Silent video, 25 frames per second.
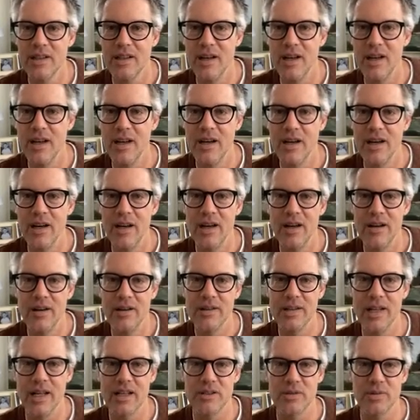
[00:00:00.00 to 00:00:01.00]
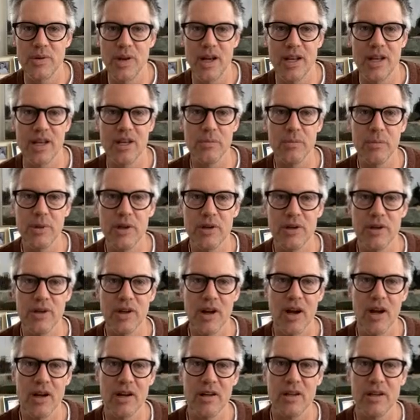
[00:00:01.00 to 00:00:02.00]
That's what I commuted
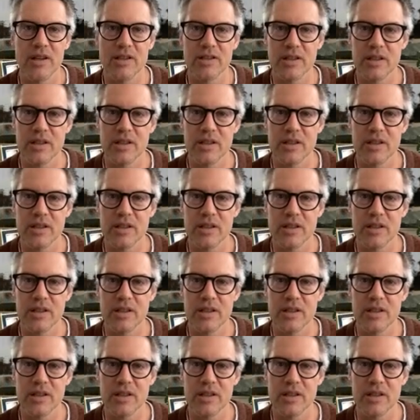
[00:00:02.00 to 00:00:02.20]
on